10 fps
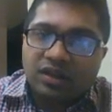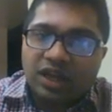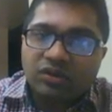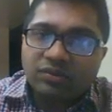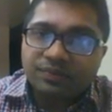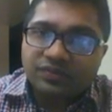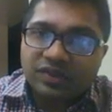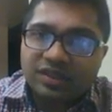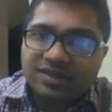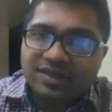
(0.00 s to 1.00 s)
Now
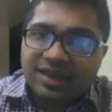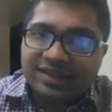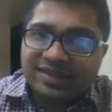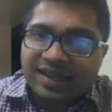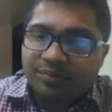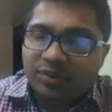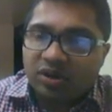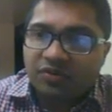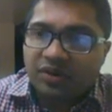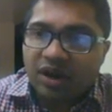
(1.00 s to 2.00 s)
this is an
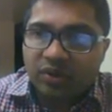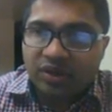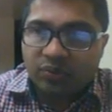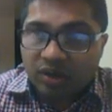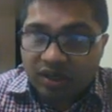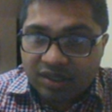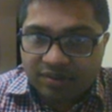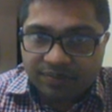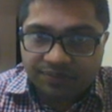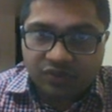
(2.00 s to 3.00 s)
example of how it
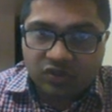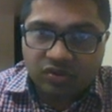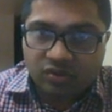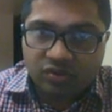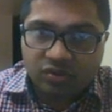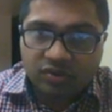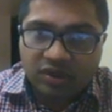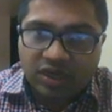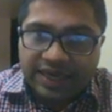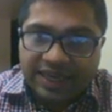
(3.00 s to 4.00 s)
works. So
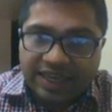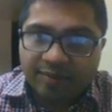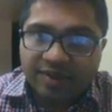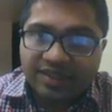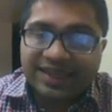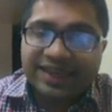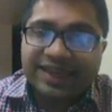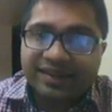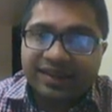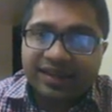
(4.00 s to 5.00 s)
ABC
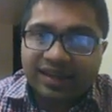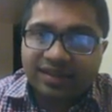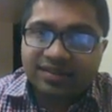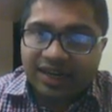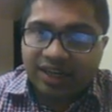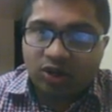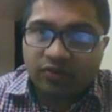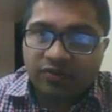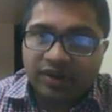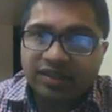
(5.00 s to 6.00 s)
Inc. declares right
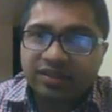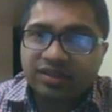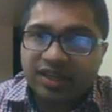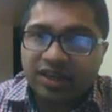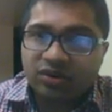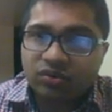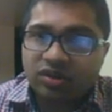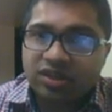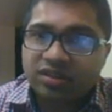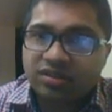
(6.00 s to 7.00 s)
offering.
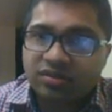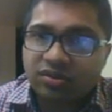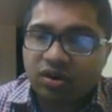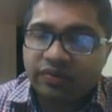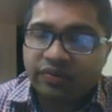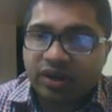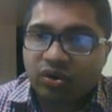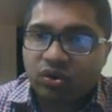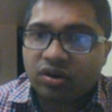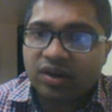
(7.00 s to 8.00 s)
Shareholders of
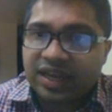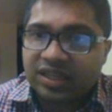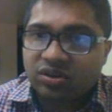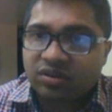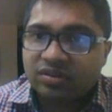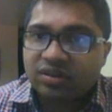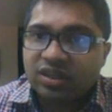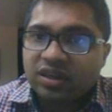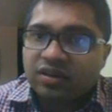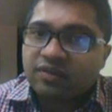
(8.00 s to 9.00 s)
record as on
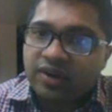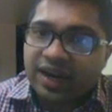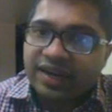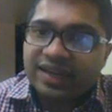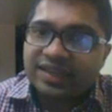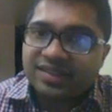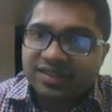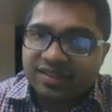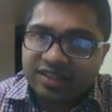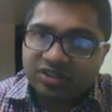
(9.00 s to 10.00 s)
Friday
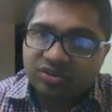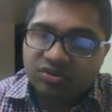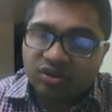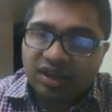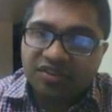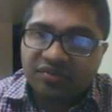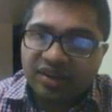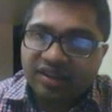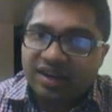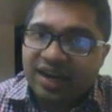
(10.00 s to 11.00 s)
16th July
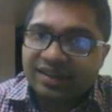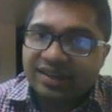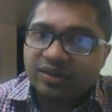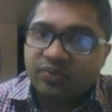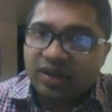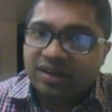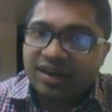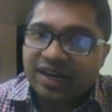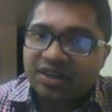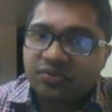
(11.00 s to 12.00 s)
were granted one
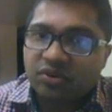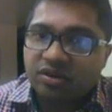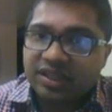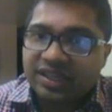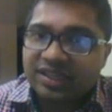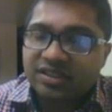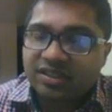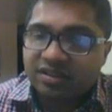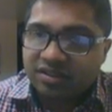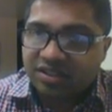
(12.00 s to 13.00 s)
right for
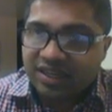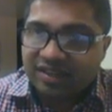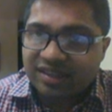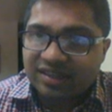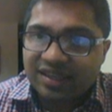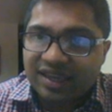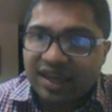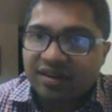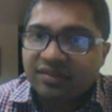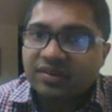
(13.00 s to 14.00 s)
each share that they
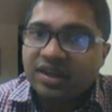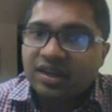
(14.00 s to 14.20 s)
have.